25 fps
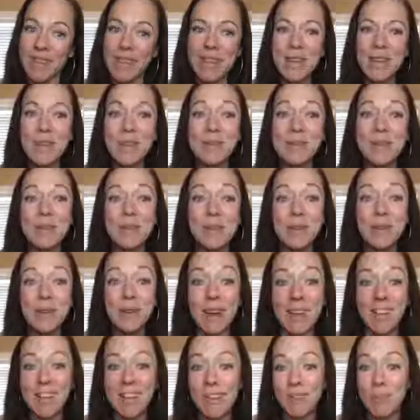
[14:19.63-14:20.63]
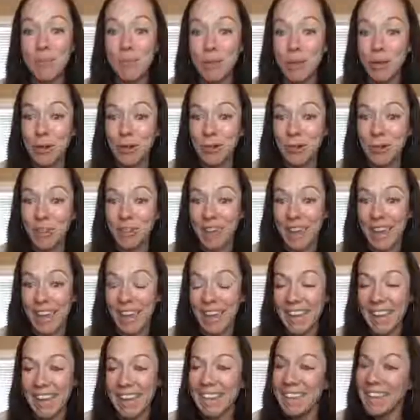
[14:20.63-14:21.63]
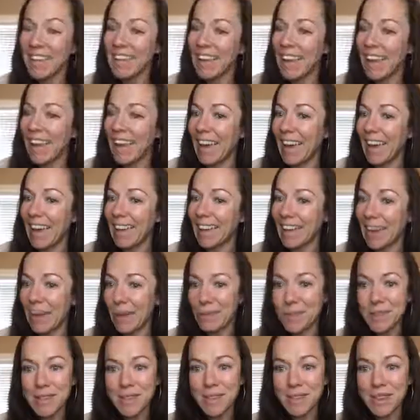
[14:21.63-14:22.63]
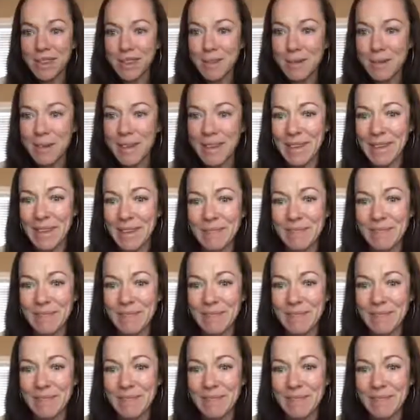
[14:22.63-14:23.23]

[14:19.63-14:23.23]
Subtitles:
So you guys have a beautiful day, and I will see you next week.